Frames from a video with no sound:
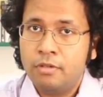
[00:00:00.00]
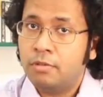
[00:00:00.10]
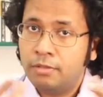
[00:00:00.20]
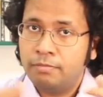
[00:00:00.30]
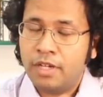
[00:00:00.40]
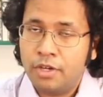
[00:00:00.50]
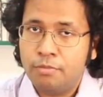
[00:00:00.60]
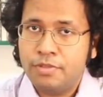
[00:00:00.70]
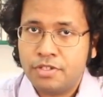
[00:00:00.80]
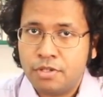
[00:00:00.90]
Well, I
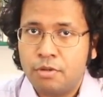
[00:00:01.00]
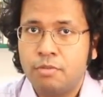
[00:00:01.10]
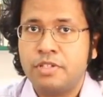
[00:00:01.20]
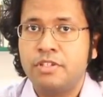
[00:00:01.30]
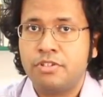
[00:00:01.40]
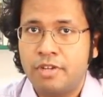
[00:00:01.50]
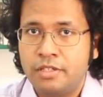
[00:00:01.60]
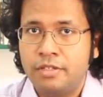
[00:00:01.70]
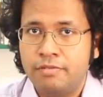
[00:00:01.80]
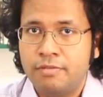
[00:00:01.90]
hope this talk was
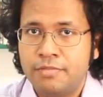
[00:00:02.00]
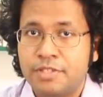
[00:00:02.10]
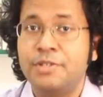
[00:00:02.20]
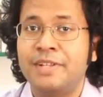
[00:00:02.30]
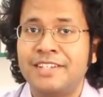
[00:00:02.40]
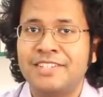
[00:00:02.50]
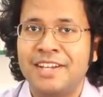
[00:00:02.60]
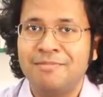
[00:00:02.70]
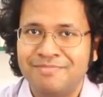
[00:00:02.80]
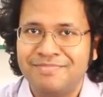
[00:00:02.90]
instructive. See you next
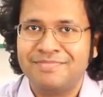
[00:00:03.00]
time.